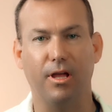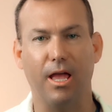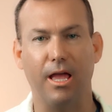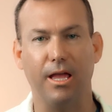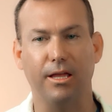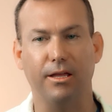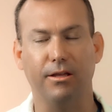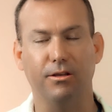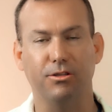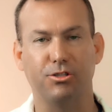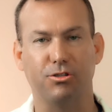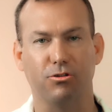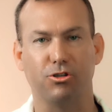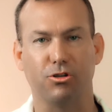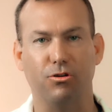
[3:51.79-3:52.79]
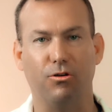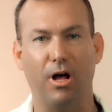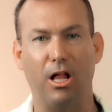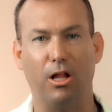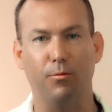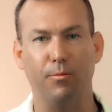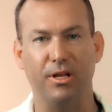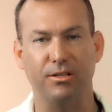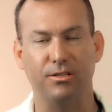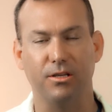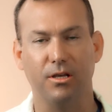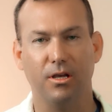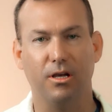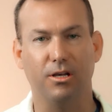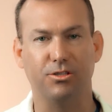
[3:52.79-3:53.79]
a surgical
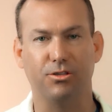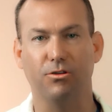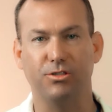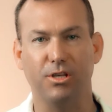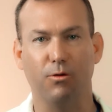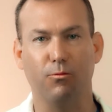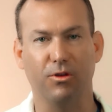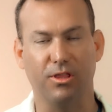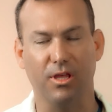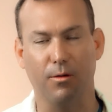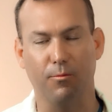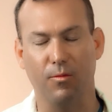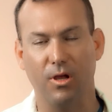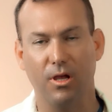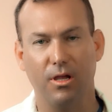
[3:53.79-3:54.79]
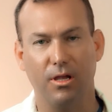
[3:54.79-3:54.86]
element associated with them.